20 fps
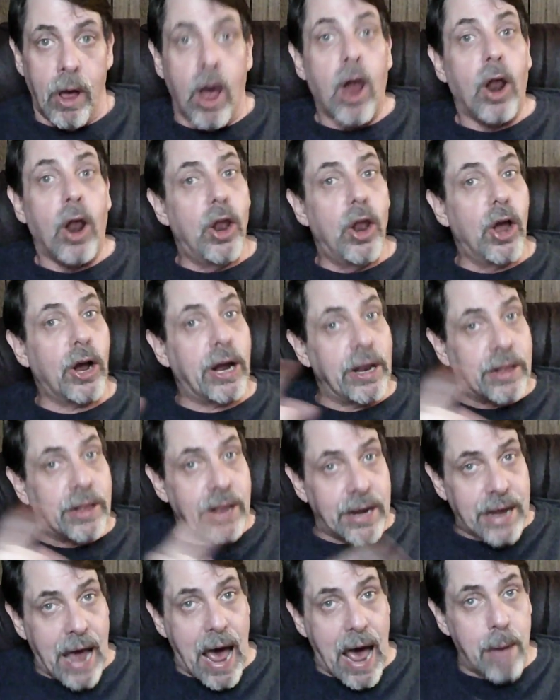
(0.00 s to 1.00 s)
Look at the
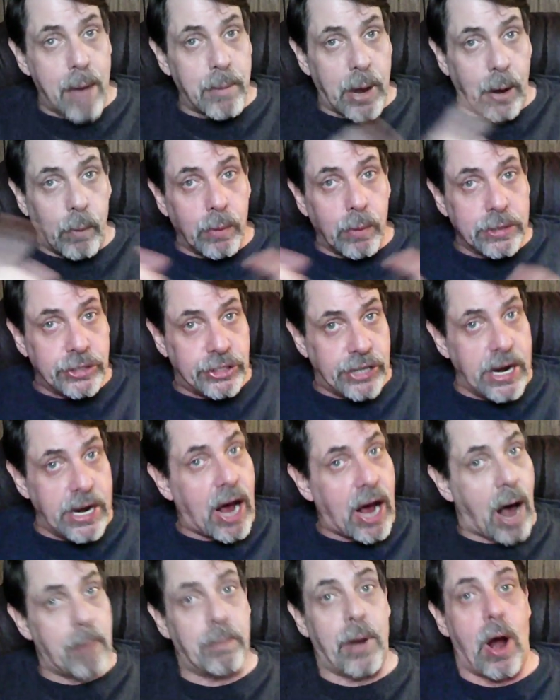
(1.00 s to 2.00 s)
timing when she
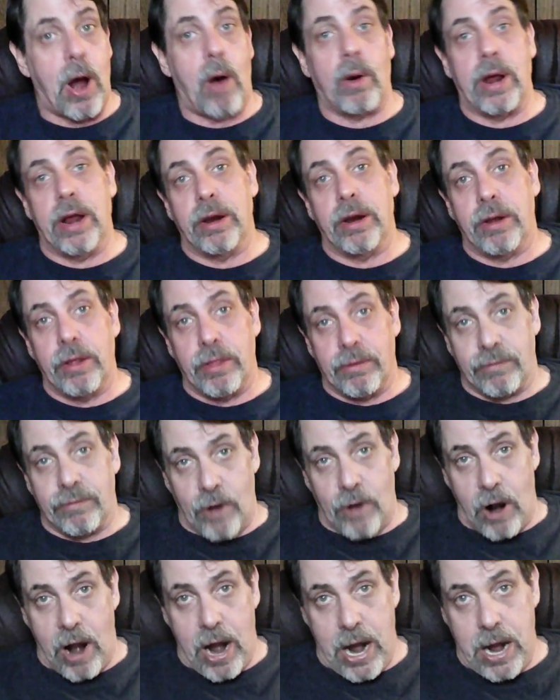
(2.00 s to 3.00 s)
got brought into the
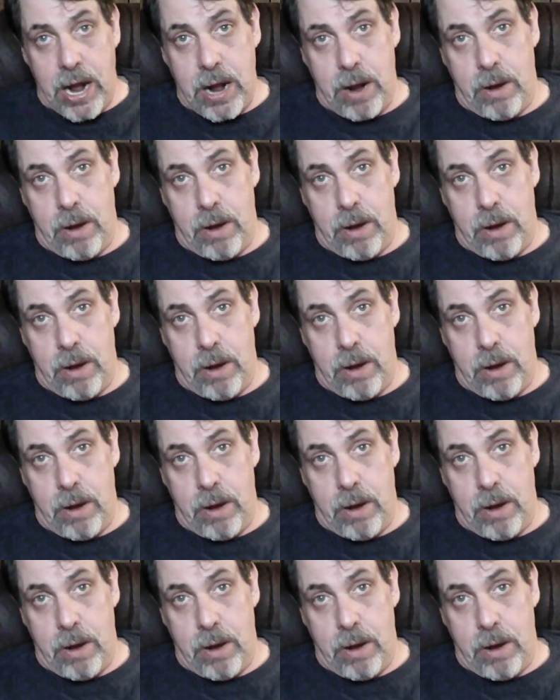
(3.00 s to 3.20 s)
fray.